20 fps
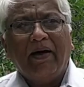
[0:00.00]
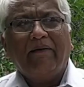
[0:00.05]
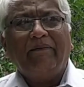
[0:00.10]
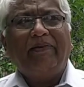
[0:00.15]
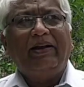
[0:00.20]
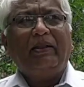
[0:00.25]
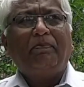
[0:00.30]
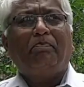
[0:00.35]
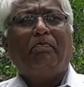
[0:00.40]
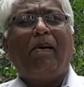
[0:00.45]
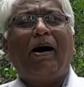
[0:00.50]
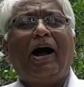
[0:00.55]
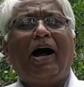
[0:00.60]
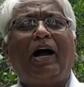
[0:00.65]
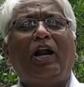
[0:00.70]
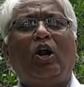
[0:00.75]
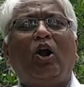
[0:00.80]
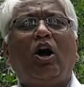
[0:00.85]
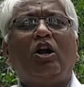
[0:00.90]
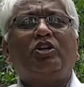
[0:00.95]
with
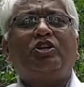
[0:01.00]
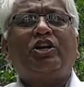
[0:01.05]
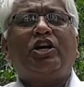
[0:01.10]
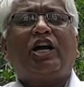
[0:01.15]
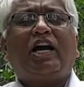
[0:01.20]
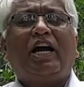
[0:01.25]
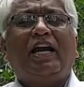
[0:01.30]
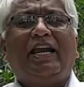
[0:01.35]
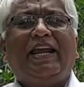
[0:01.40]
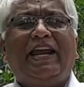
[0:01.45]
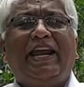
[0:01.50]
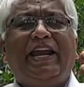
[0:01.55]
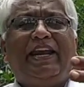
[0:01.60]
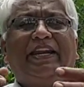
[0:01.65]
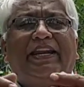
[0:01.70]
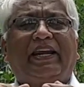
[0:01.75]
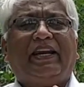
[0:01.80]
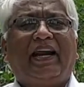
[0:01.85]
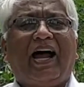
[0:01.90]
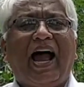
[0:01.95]
biologically
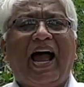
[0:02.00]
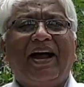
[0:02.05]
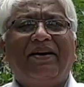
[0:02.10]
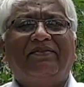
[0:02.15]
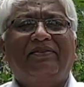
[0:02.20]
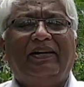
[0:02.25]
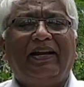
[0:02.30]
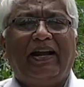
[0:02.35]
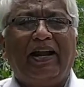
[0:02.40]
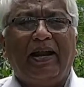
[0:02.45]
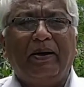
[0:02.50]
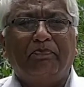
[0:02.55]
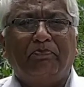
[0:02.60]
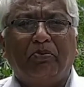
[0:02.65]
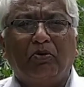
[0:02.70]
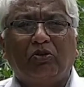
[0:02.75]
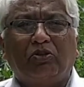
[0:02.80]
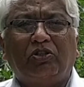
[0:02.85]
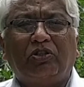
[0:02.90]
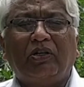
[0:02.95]
derived
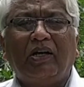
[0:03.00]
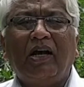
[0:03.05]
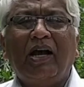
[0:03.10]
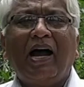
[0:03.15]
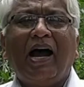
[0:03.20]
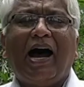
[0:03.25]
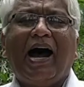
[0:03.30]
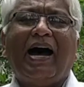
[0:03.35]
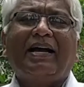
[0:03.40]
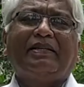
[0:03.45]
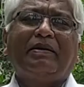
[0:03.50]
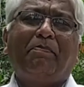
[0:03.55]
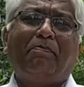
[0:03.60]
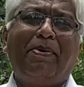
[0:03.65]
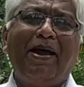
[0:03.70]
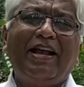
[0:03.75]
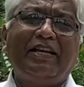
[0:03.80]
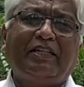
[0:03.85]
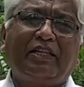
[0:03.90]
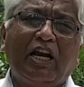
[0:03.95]
inputs as a
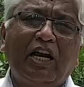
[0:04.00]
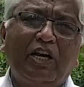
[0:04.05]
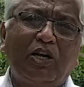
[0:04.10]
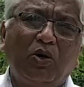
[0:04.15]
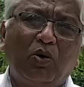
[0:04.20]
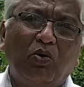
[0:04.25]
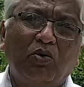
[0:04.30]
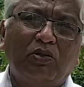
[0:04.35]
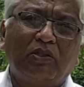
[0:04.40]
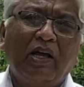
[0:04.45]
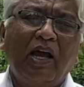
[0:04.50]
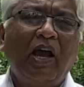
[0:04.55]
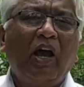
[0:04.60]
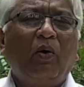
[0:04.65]
basal dose,